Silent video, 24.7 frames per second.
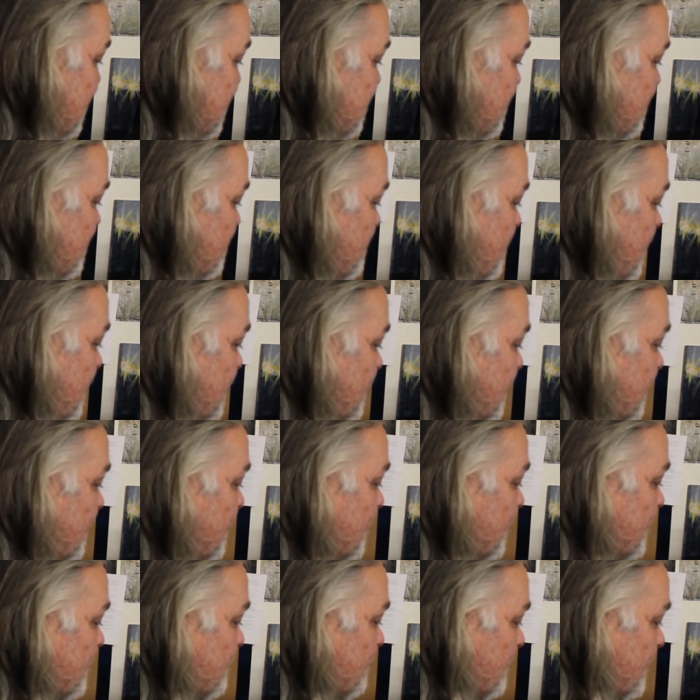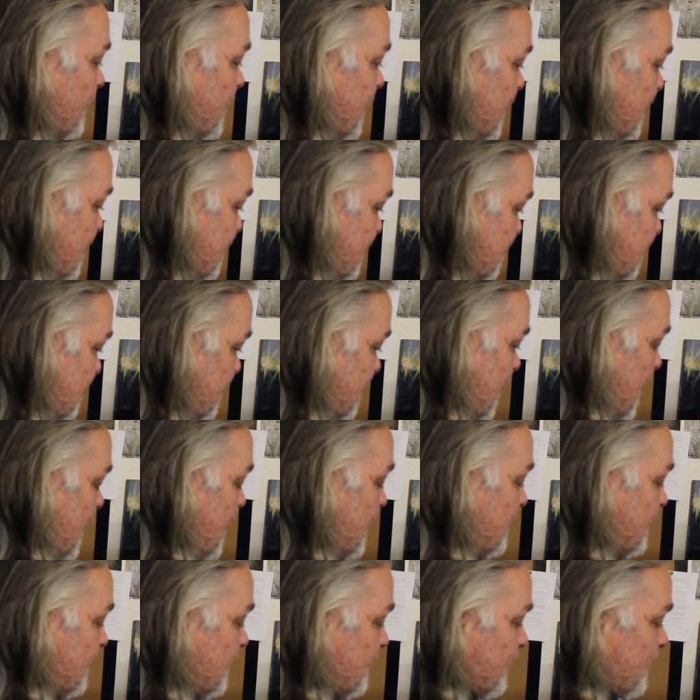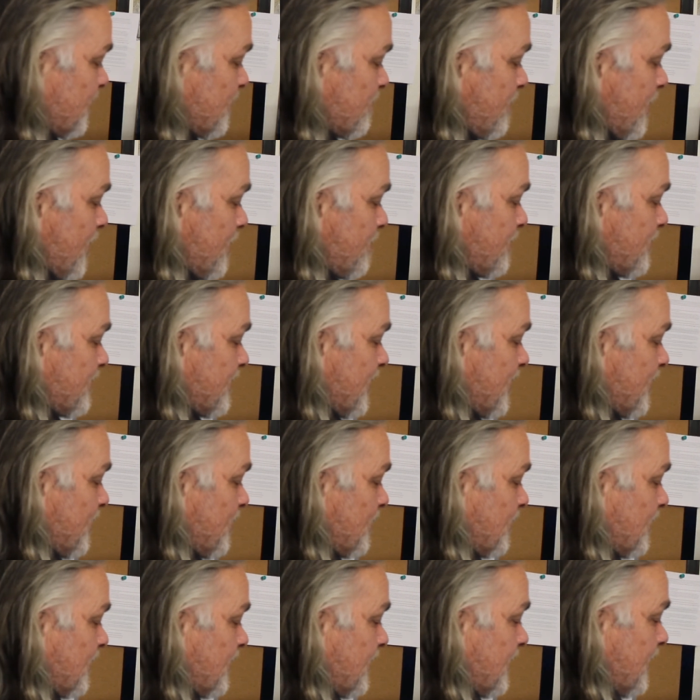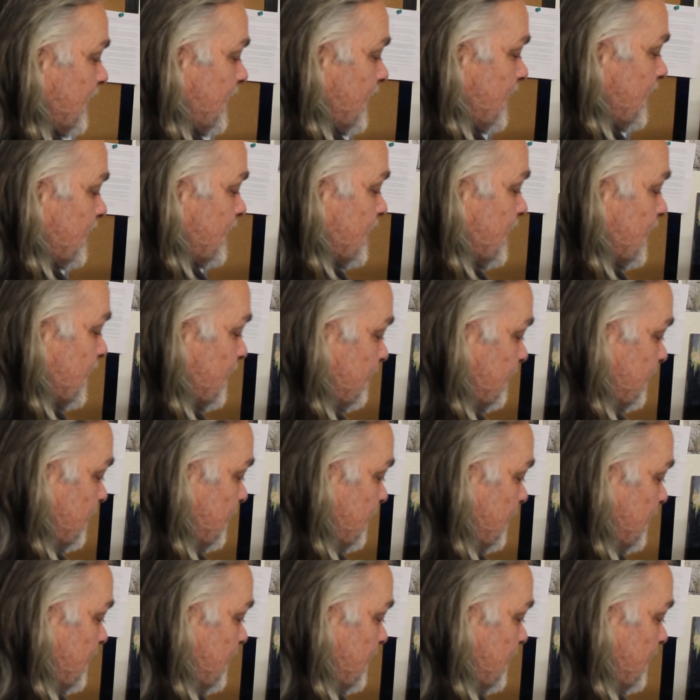my little yes, the paper towel and a knife.